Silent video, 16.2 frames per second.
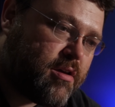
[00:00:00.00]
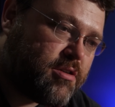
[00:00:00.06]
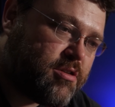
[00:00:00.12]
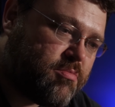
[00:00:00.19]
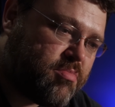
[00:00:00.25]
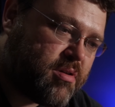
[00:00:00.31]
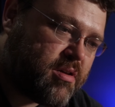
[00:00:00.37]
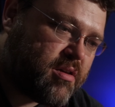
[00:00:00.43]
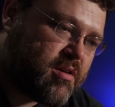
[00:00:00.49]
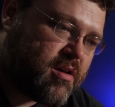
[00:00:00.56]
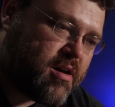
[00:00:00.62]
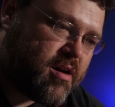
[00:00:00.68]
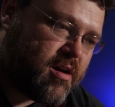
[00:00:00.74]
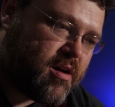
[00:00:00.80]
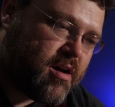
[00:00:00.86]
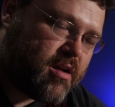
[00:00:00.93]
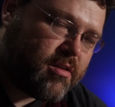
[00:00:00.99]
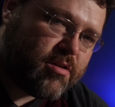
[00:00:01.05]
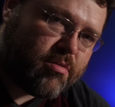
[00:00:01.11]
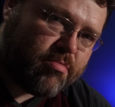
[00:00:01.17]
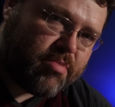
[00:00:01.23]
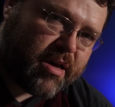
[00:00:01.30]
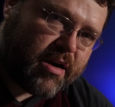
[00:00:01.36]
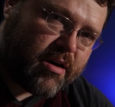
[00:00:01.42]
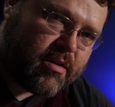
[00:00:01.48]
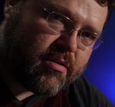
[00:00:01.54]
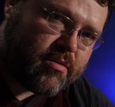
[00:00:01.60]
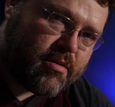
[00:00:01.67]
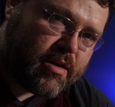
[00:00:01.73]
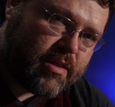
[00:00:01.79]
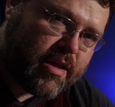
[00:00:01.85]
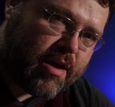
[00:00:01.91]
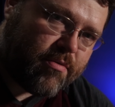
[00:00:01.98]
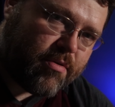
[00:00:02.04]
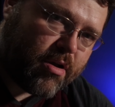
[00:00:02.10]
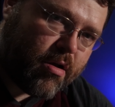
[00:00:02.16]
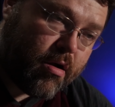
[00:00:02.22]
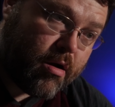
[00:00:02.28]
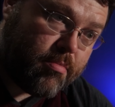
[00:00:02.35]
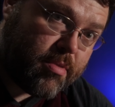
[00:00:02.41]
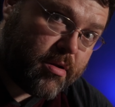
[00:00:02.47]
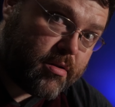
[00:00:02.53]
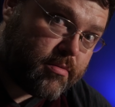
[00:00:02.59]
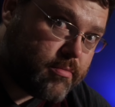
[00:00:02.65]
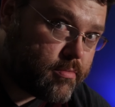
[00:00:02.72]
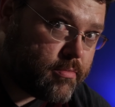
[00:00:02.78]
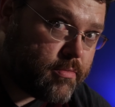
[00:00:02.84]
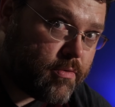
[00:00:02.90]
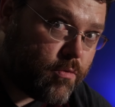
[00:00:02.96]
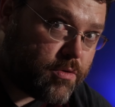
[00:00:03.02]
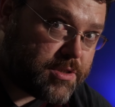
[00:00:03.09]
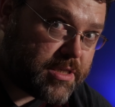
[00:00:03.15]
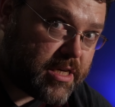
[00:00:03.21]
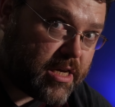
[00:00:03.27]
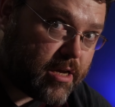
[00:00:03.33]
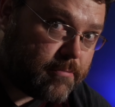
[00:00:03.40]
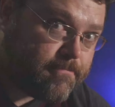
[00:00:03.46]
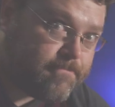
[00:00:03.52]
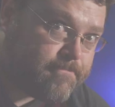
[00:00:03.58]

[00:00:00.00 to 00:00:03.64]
to be uh, a little better in that regard, but we'll see.